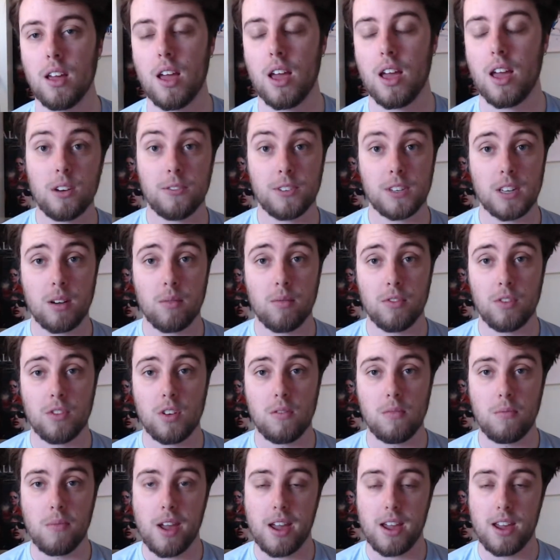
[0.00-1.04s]
So for some of
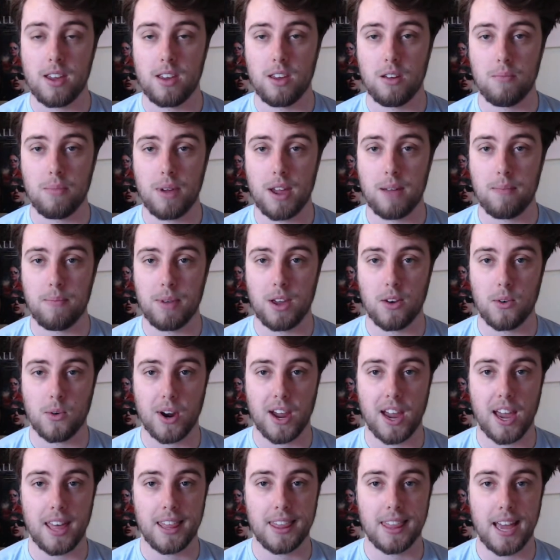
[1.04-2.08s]
you, may you may be
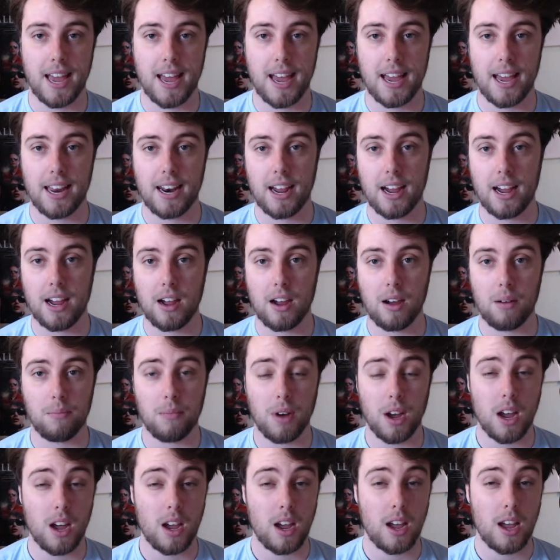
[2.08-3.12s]
aware that
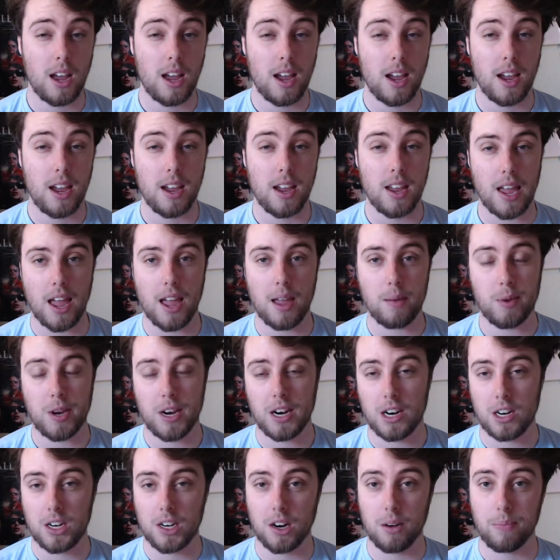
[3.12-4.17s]
um, I am
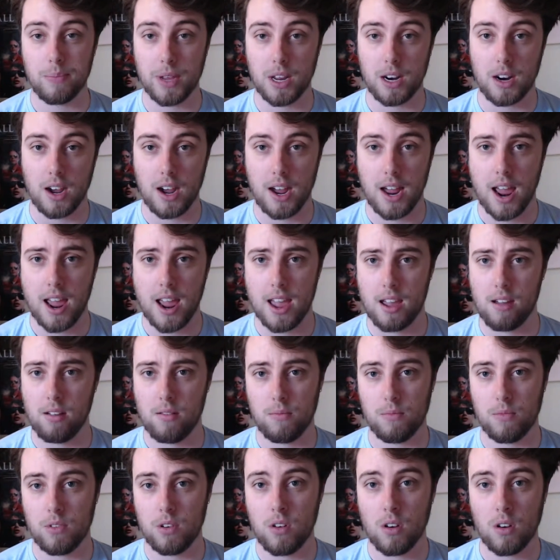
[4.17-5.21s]
in a job that I
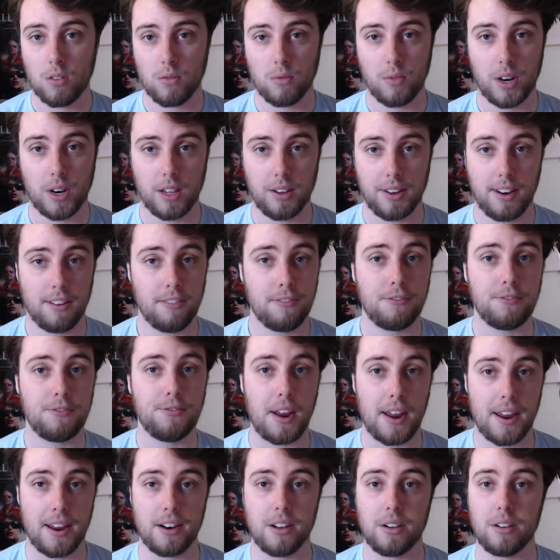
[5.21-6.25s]
am not really a
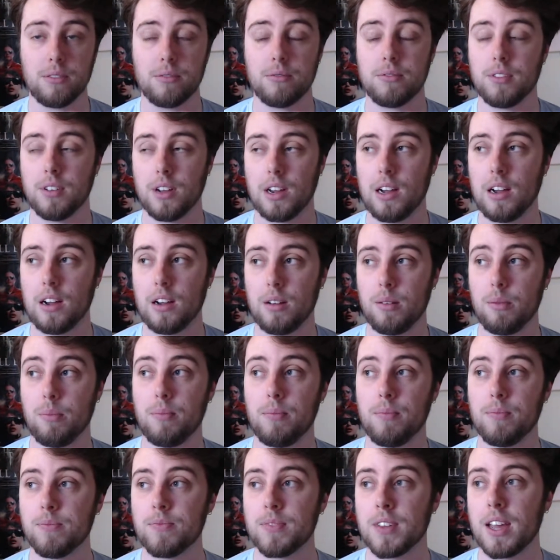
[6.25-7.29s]
fan of.
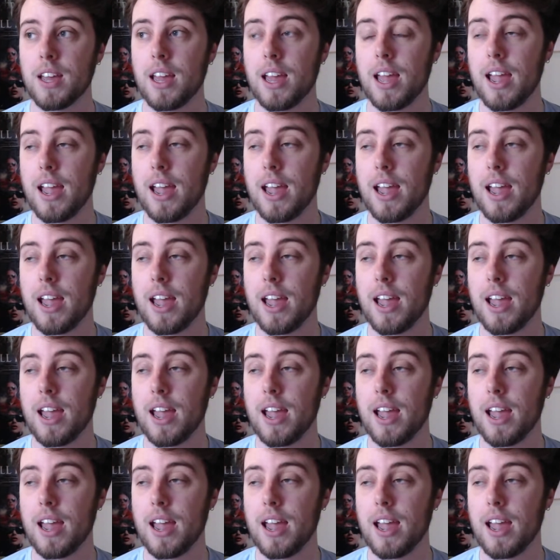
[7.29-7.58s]
Um,